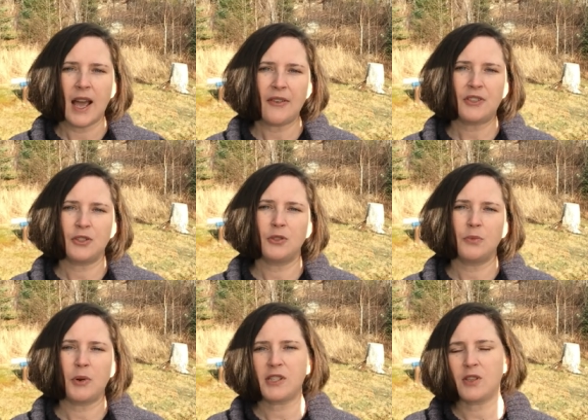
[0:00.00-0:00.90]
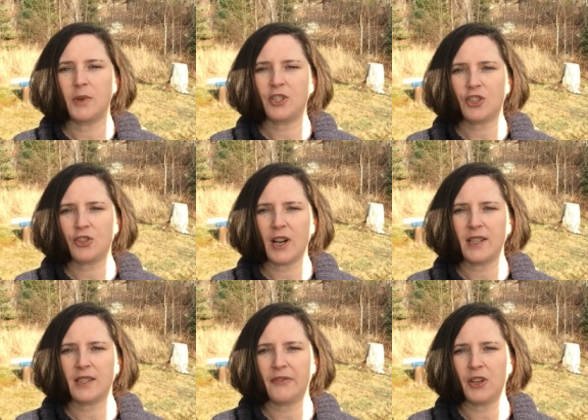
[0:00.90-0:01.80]
have to put so much
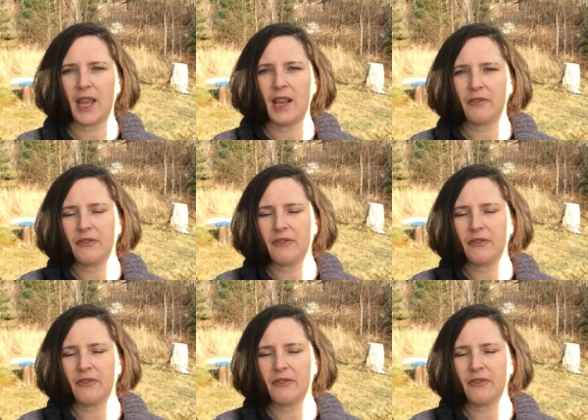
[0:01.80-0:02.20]
stress if you can't